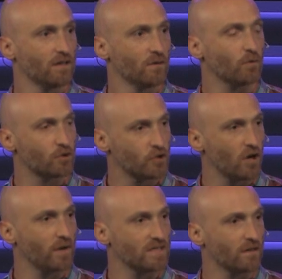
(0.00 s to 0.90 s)
will
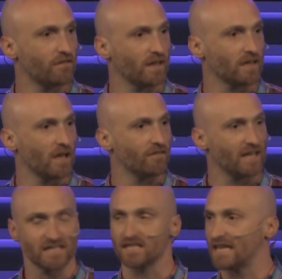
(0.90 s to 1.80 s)
show his unfailing love. And
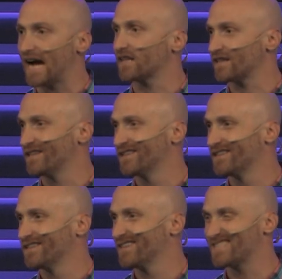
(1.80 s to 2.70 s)
that's exactly
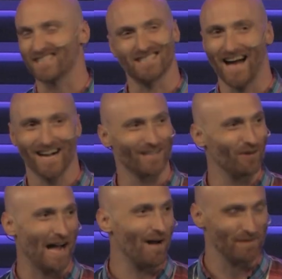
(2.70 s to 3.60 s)

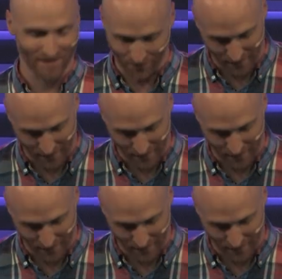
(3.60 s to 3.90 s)
what happens 3